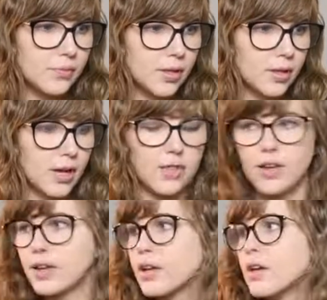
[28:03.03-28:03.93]
I
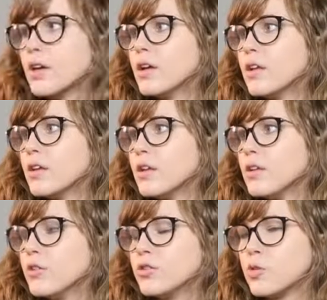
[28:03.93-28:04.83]
think
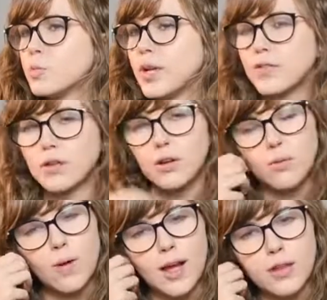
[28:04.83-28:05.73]
YouTube takes a
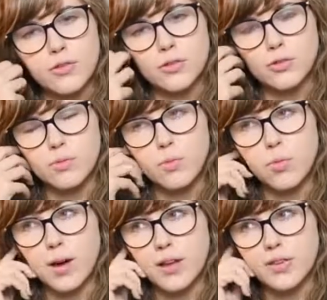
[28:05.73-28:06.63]
little while to
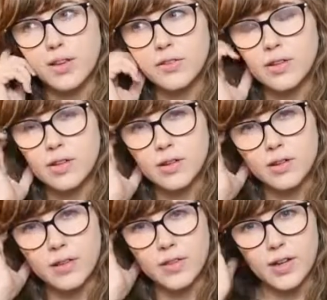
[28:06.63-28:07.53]
process it. It
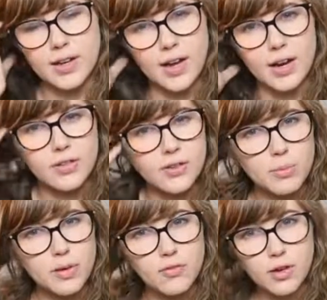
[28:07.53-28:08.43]
takes like a day or
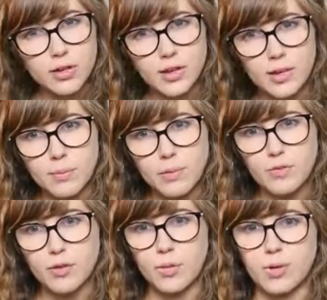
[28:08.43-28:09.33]
something for it to like be
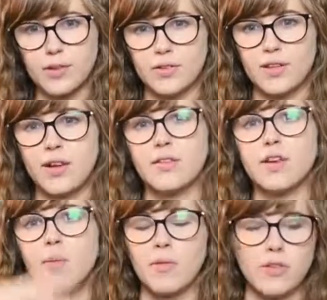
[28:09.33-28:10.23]
fully processed, and then it's
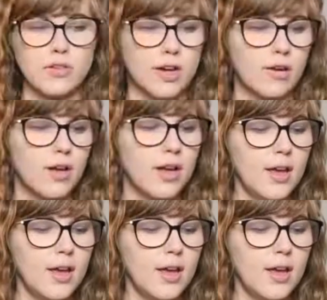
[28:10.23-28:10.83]
up on the channel.